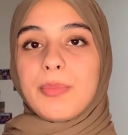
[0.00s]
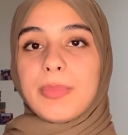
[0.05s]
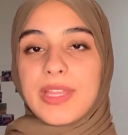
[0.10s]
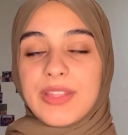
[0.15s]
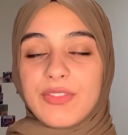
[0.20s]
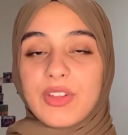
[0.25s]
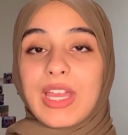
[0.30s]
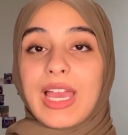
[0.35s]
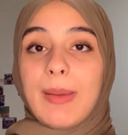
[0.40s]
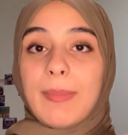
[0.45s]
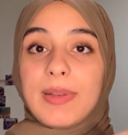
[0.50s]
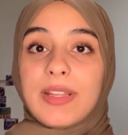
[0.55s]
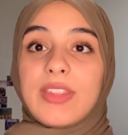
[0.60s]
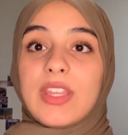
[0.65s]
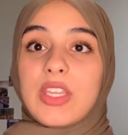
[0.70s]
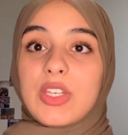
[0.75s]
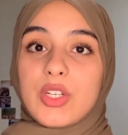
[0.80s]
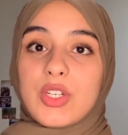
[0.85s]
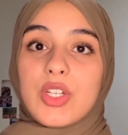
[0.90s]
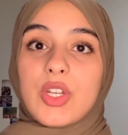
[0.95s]
but the vocabulary that
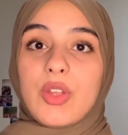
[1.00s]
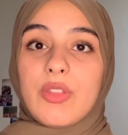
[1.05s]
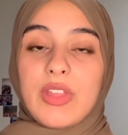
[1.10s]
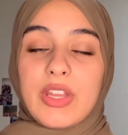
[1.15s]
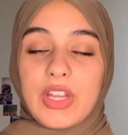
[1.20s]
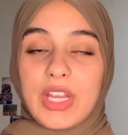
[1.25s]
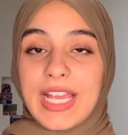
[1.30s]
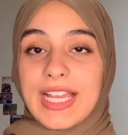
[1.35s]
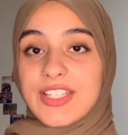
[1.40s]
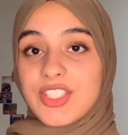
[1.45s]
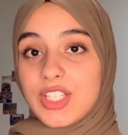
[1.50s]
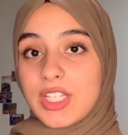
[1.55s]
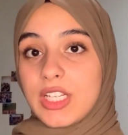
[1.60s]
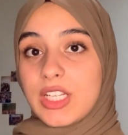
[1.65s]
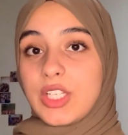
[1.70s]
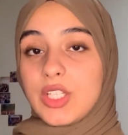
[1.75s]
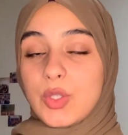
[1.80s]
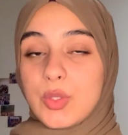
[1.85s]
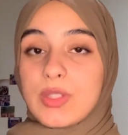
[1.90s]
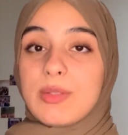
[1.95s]
you don't know that you're actually
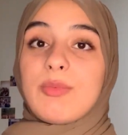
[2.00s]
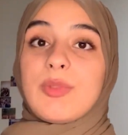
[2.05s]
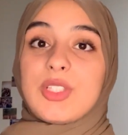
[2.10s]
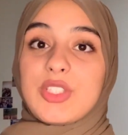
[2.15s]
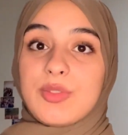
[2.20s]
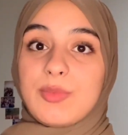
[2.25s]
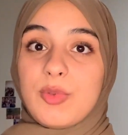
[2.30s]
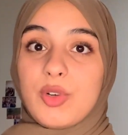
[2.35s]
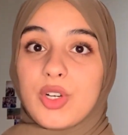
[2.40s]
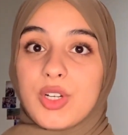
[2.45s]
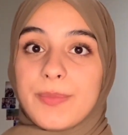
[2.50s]
going to use much more.